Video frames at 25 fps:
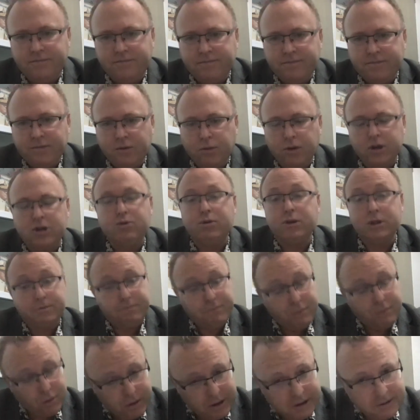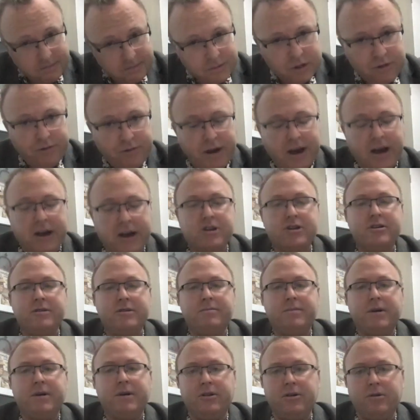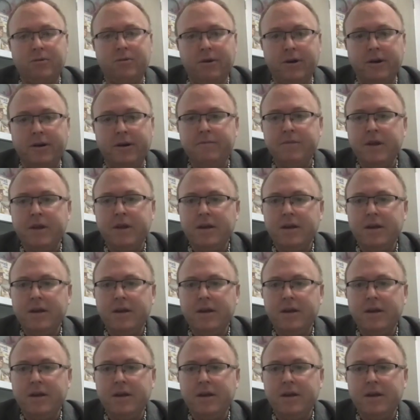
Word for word: which was Prem's faction, by the way.